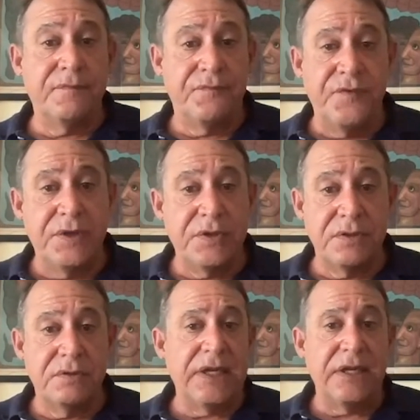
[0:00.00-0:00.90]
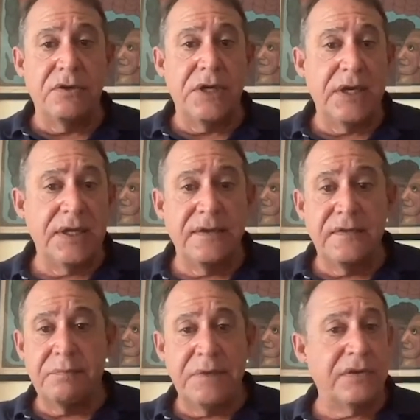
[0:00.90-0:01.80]
fish lay their
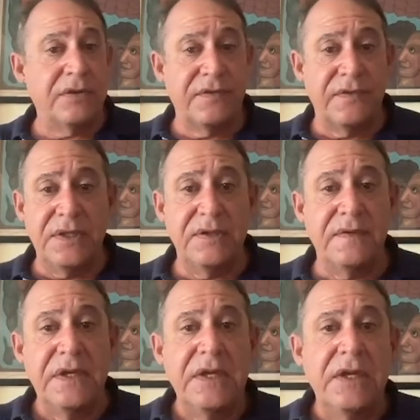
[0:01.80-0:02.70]
eggs, make their seeds.